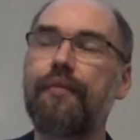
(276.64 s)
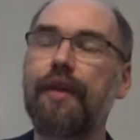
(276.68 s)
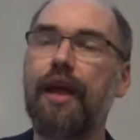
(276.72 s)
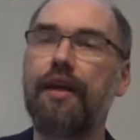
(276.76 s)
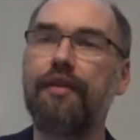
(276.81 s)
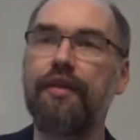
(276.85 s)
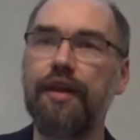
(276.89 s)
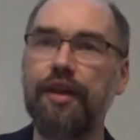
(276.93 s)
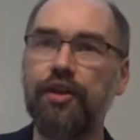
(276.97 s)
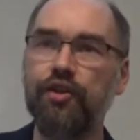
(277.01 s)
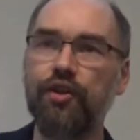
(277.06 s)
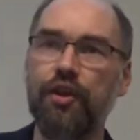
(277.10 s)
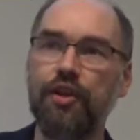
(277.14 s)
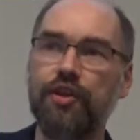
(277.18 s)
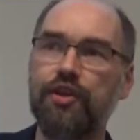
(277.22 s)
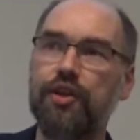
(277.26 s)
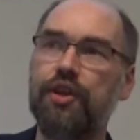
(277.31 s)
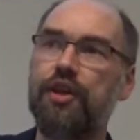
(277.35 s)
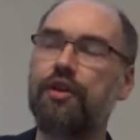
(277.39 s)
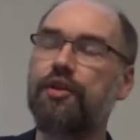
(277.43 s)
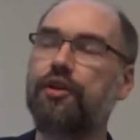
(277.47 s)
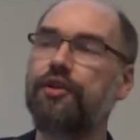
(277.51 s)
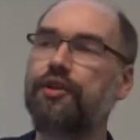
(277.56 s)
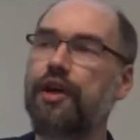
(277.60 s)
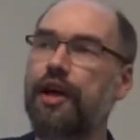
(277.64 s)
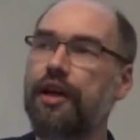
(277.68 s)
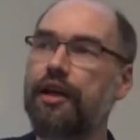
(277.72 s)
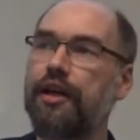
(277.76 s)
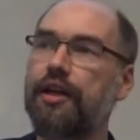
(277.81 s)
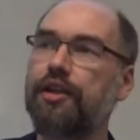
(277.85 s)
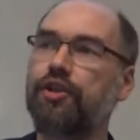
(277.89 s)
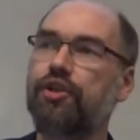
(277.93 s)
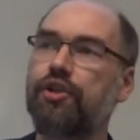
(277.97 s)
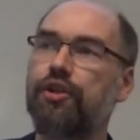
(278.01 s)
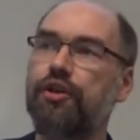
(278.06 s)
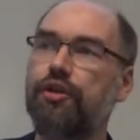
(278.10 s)
These are the skills I
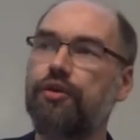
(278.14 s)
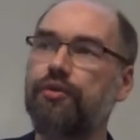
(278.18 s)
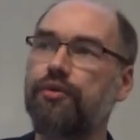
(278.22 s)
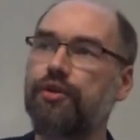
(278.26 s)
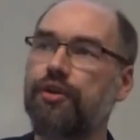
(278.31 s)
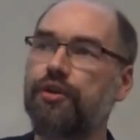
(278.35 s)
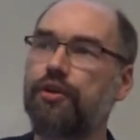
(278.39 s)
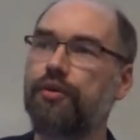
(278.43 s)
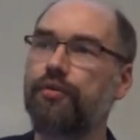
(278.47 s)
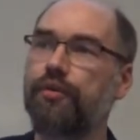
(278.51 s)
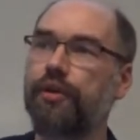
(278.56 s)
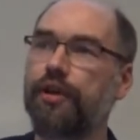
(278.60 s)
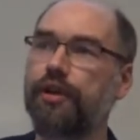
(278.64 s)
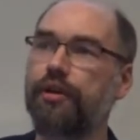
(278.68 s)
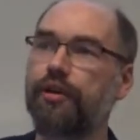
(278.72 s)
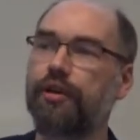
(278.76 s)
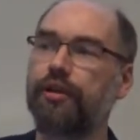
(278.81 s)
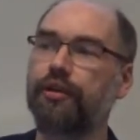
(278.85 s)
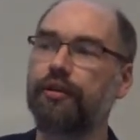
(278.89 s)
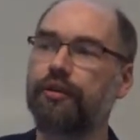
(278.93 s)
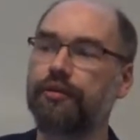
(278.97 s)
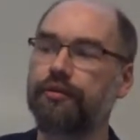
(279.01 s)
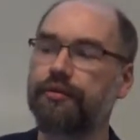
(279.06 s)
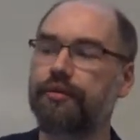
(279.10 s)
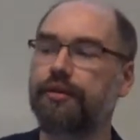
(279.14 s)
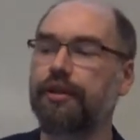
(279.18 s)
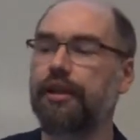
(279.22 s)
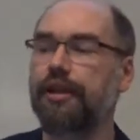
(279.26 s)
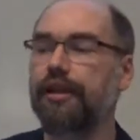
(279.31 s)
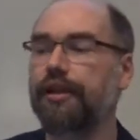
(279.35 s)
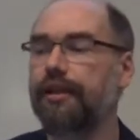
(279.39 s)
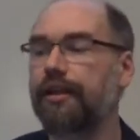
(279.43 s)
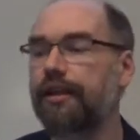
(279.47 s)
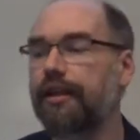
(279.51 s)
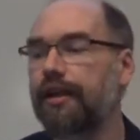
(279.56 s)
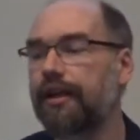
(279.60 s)
need you to use, dear reader,
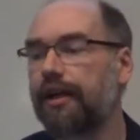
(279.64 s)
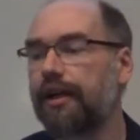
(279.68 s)
right?